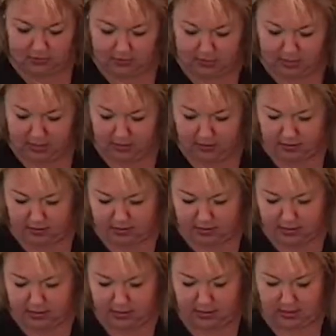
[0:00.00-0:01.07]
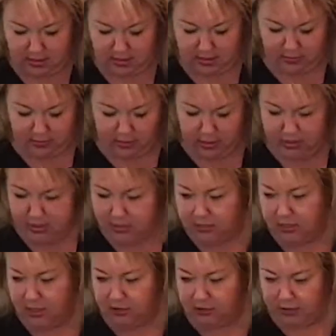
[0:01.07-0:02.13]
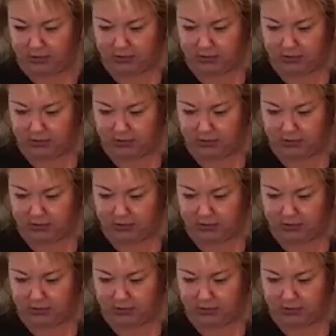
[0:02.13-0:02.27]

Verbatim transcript: take this, and then we're going to start